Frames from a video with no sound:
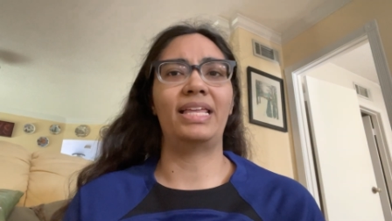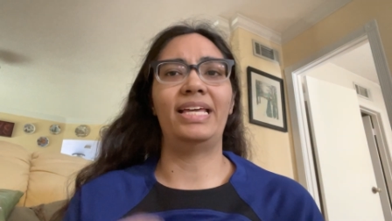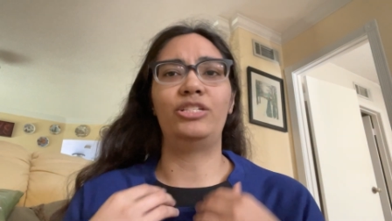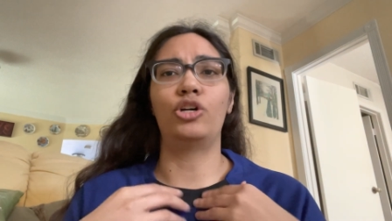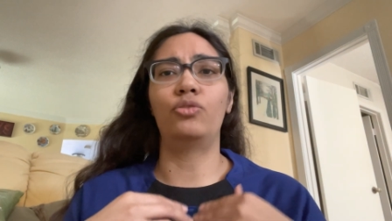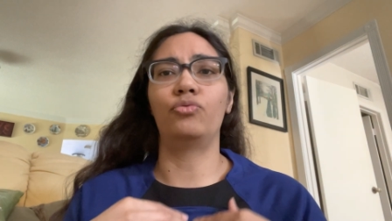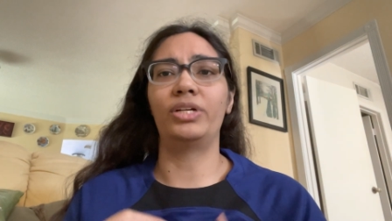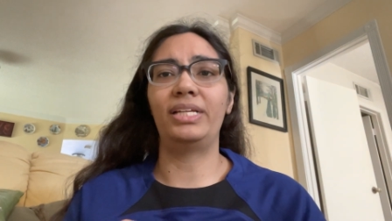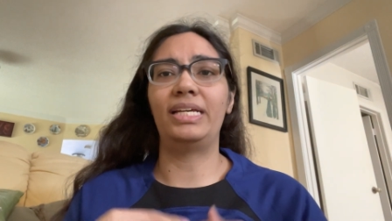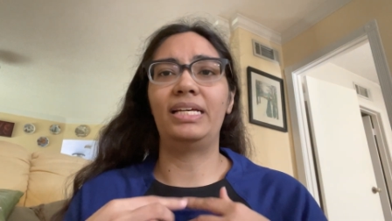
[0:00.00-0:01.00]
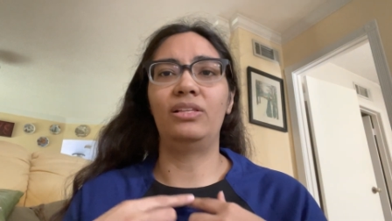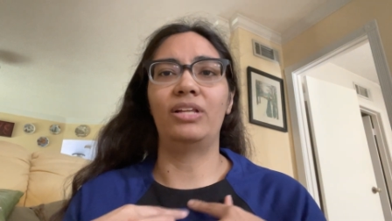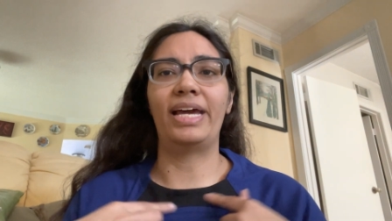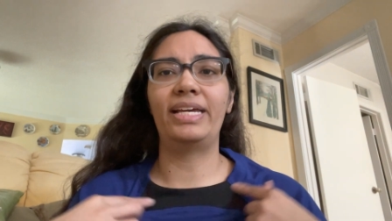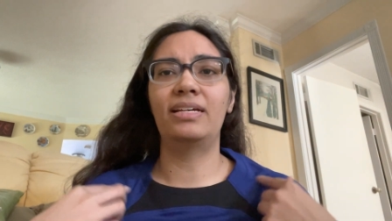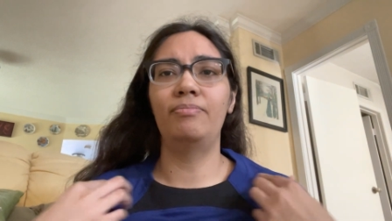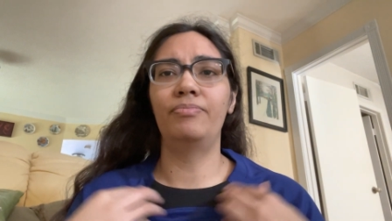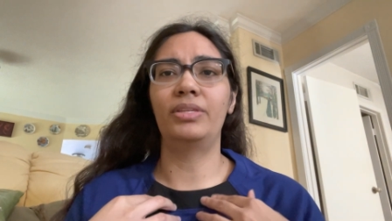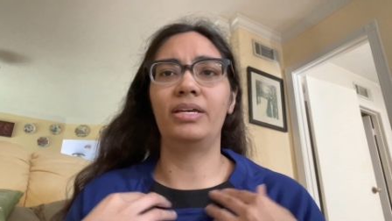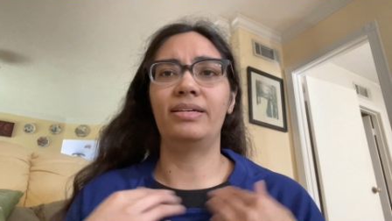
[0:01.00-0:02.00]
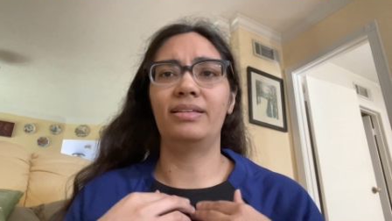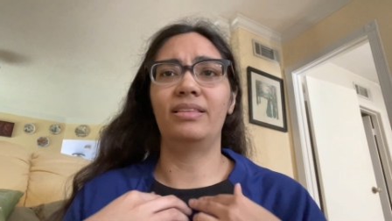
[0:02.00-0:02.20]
they don't really like the